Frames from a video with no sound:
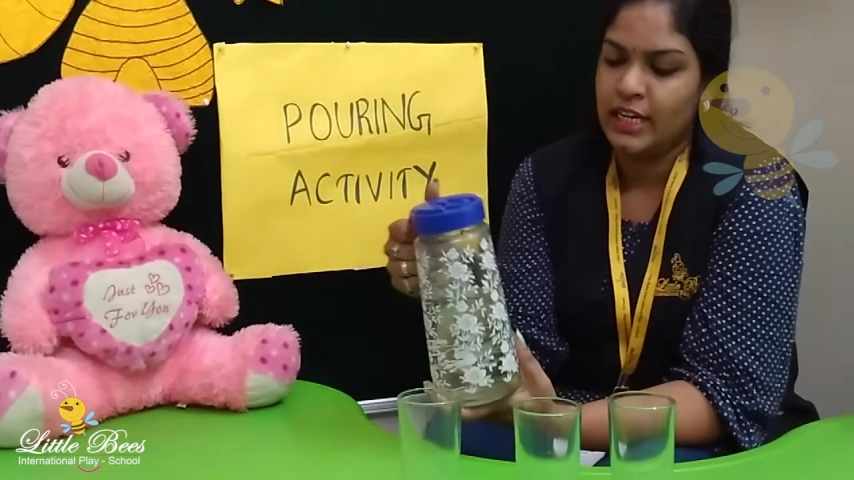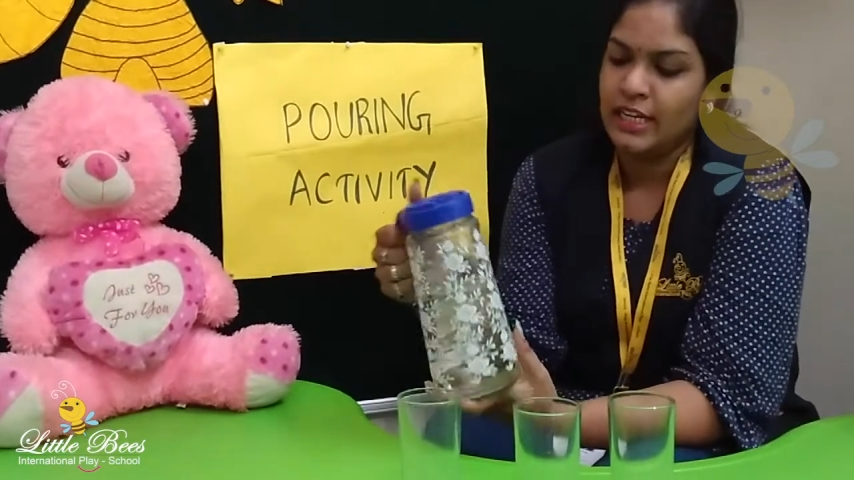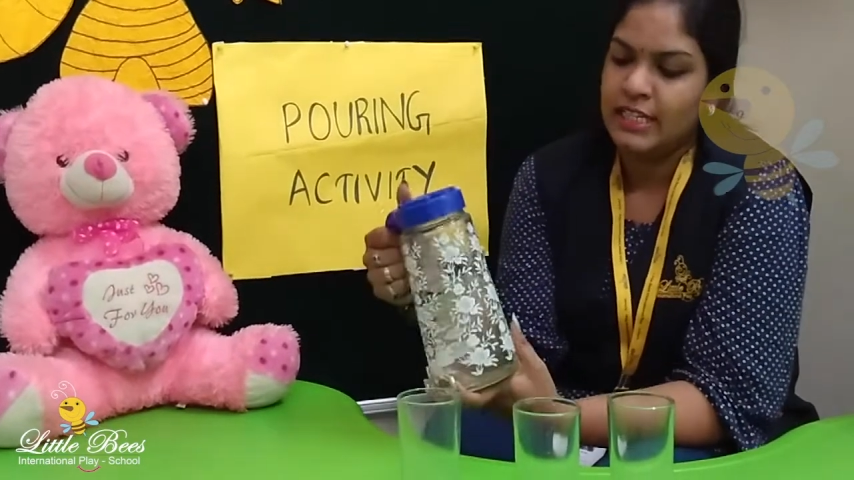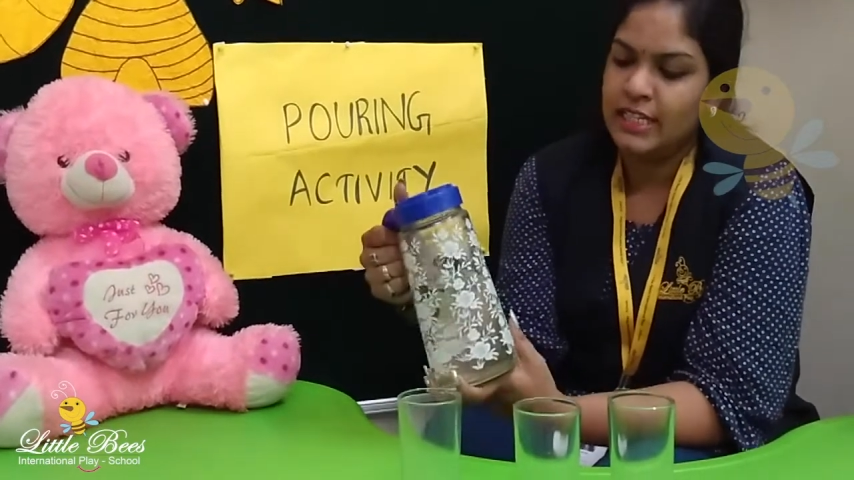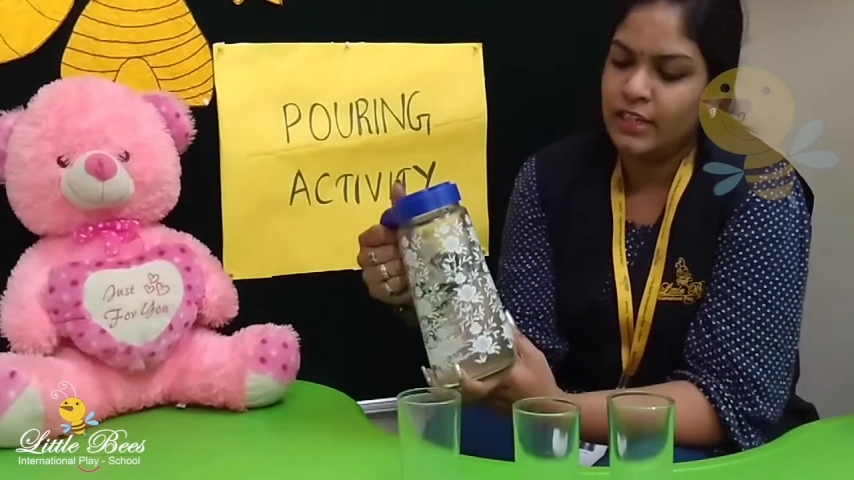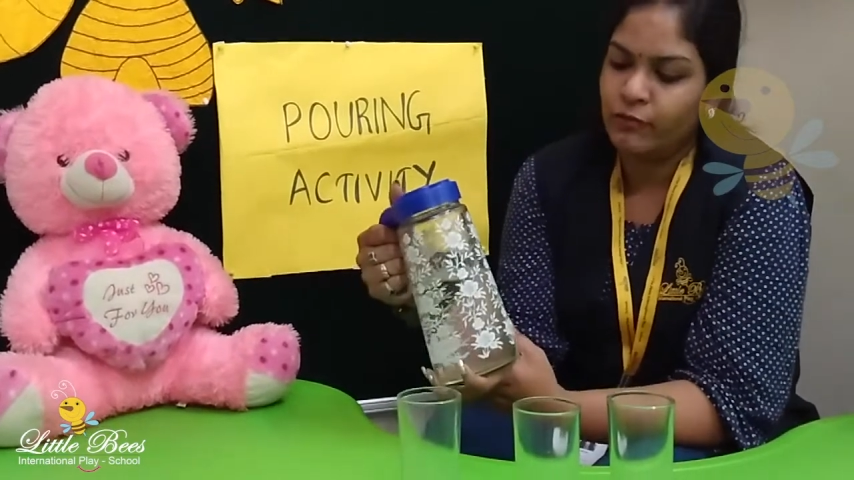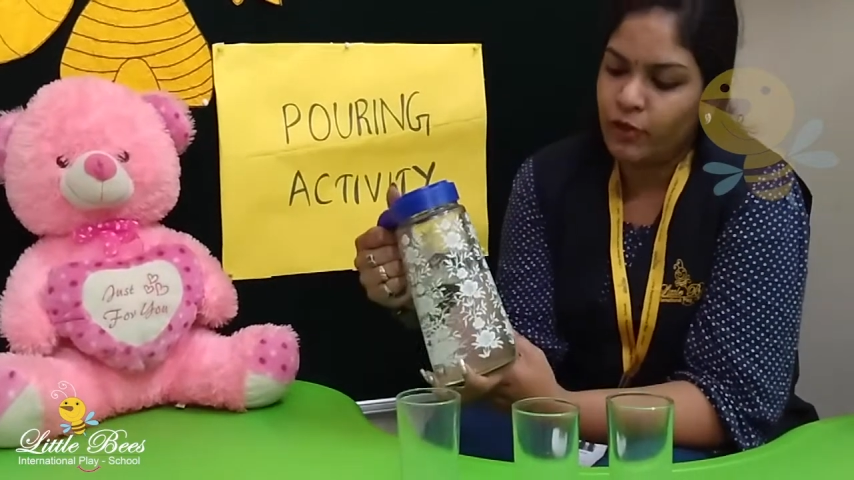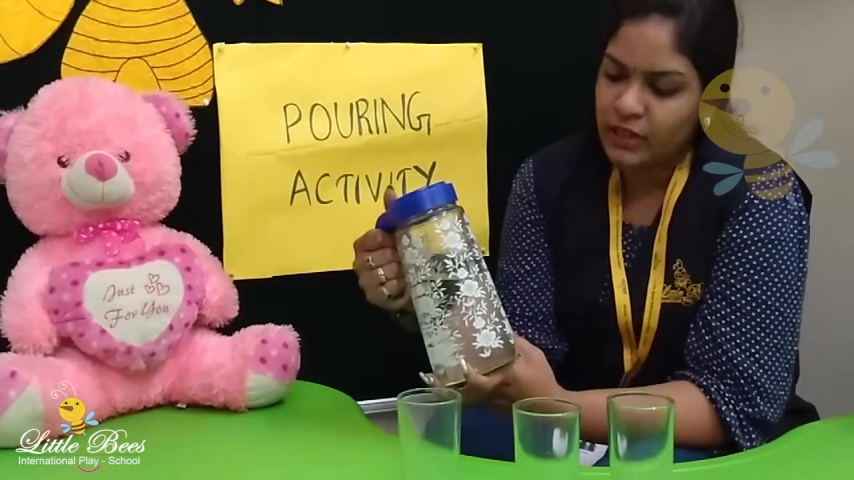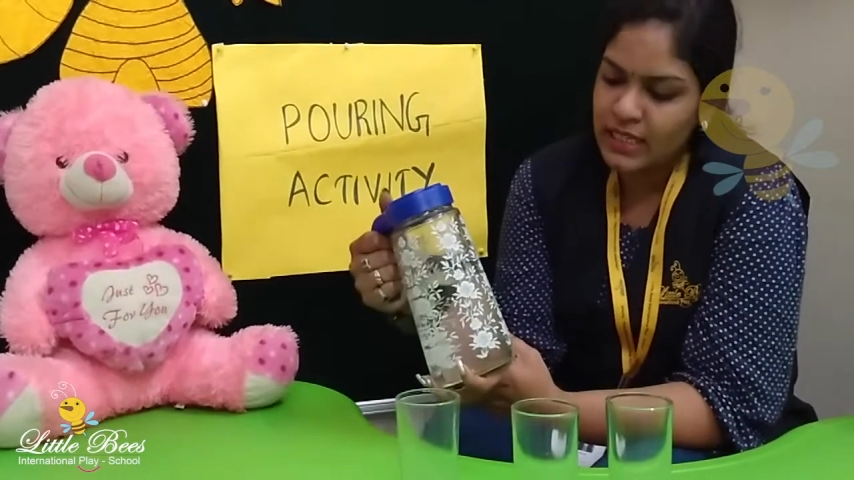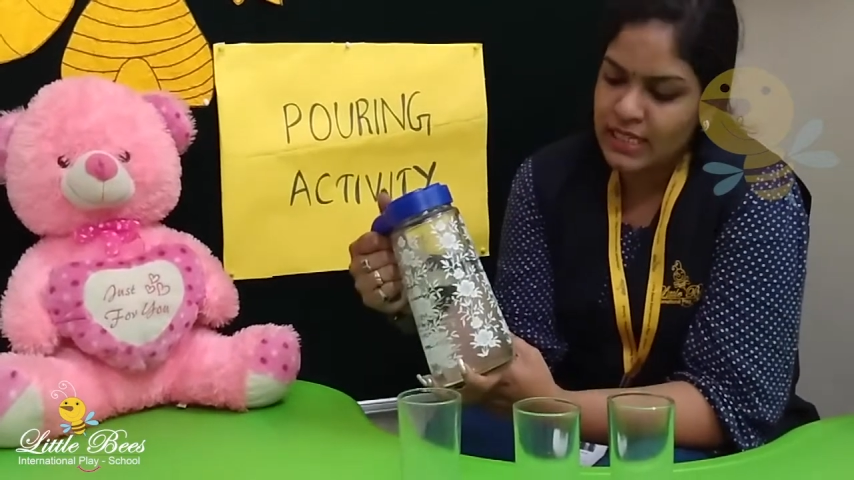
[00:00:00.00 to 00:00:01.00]
See,
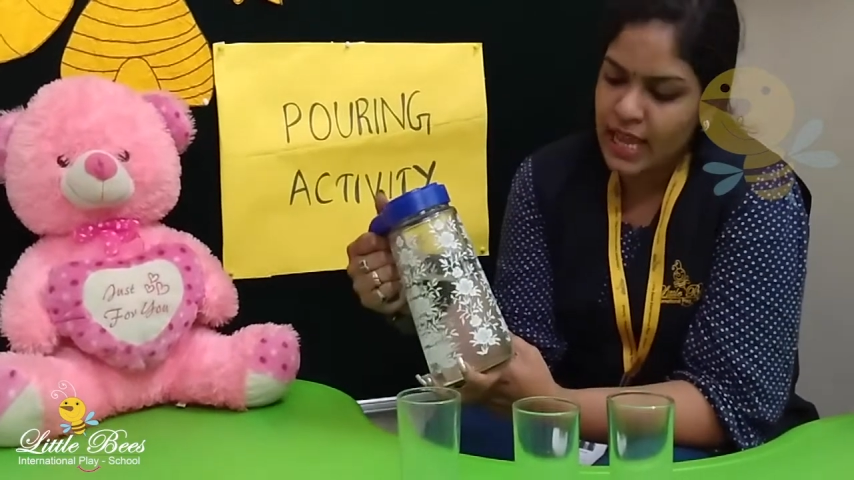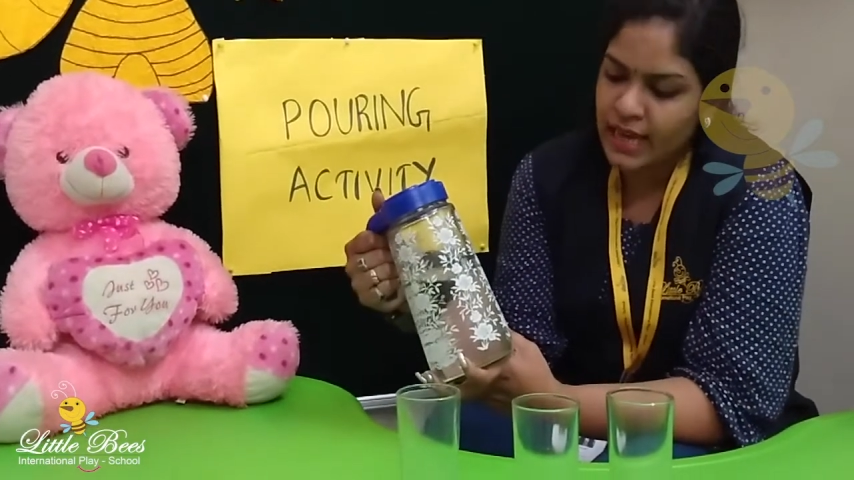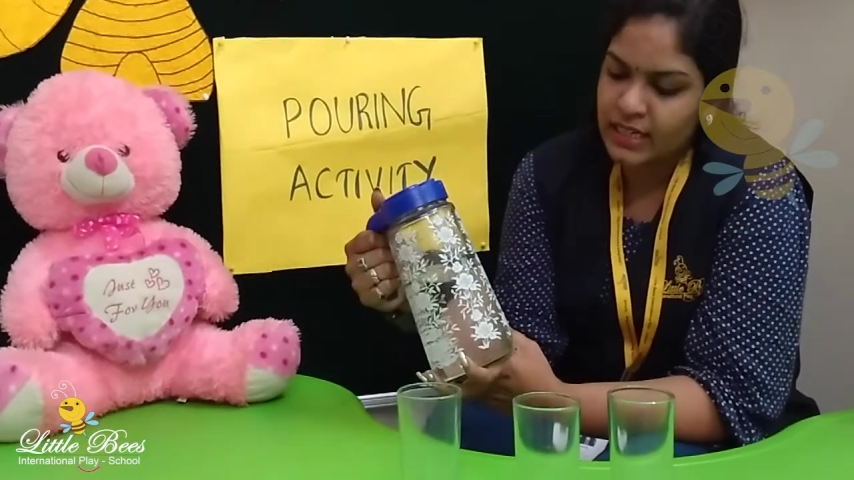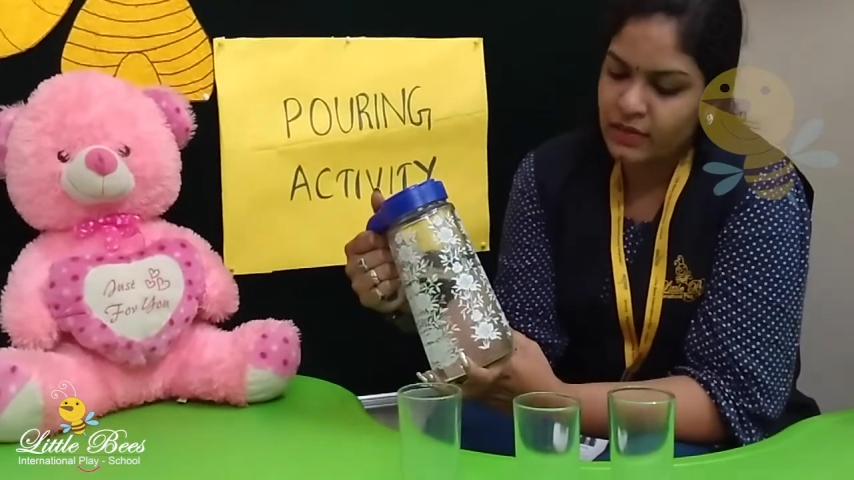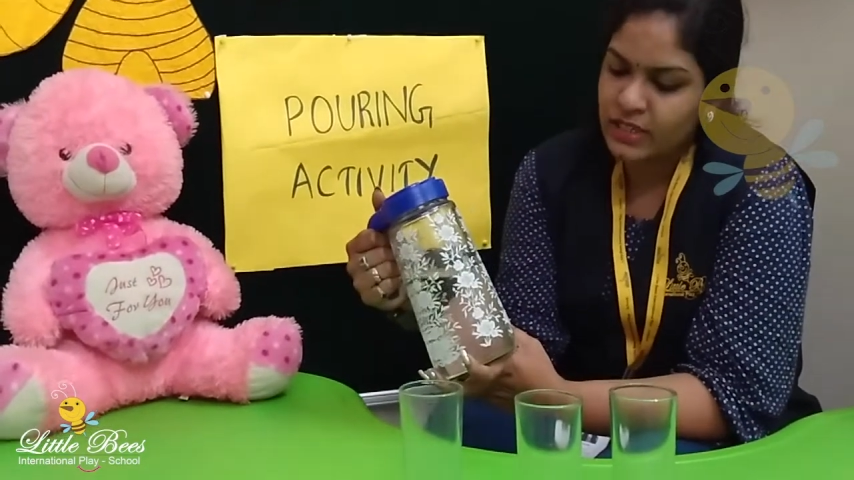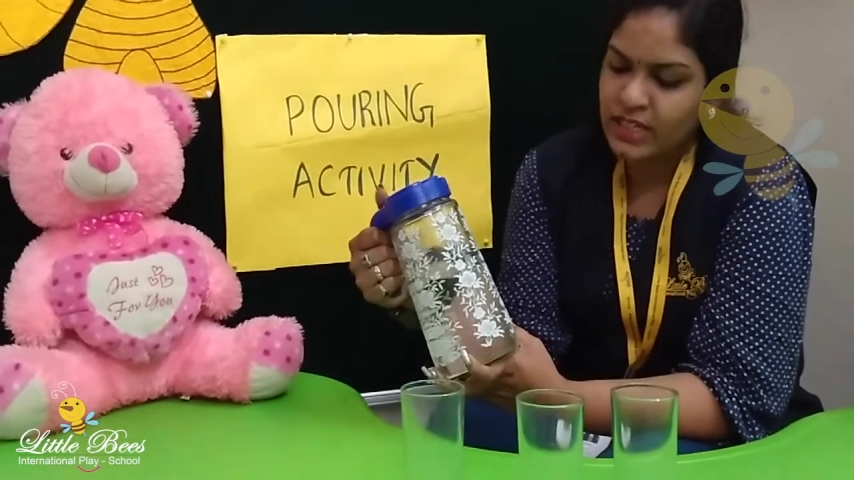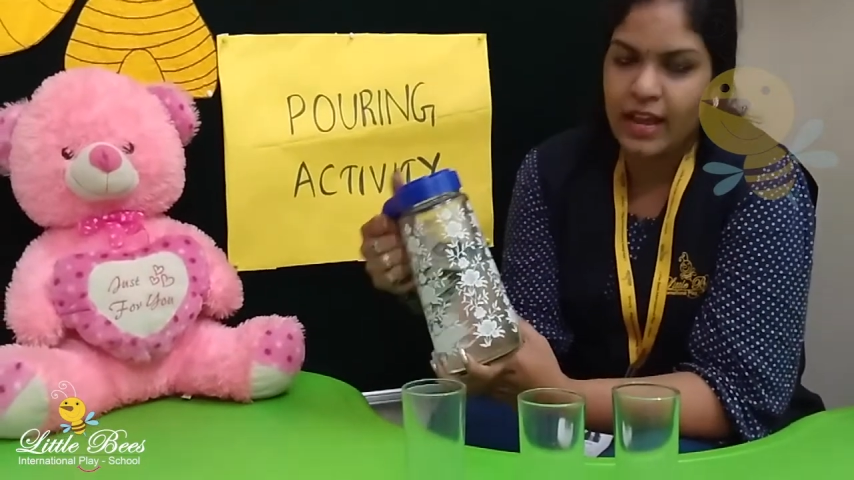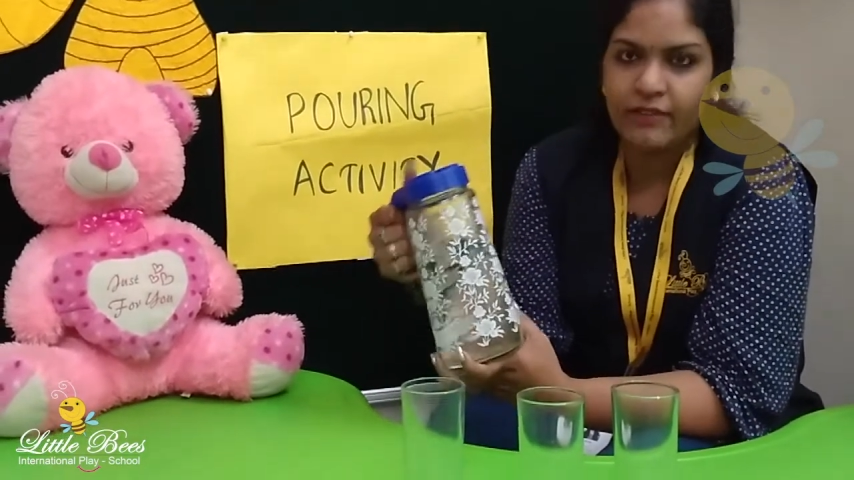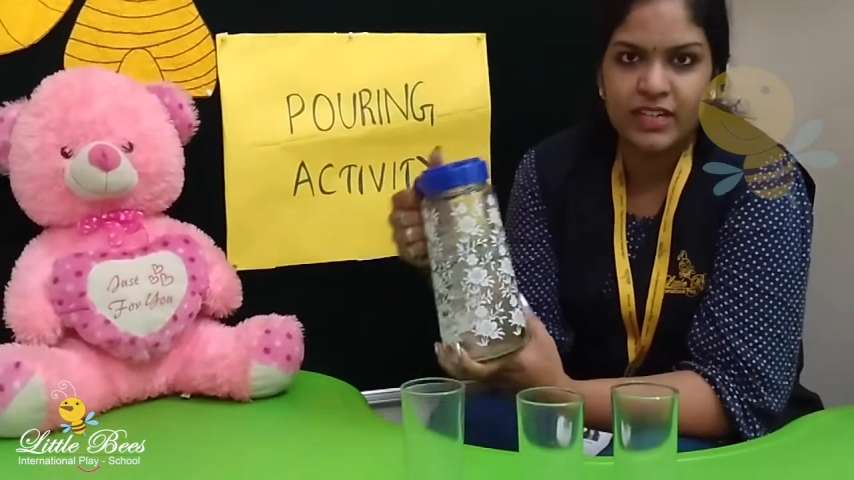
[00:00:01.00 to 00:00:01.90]
for this activity I've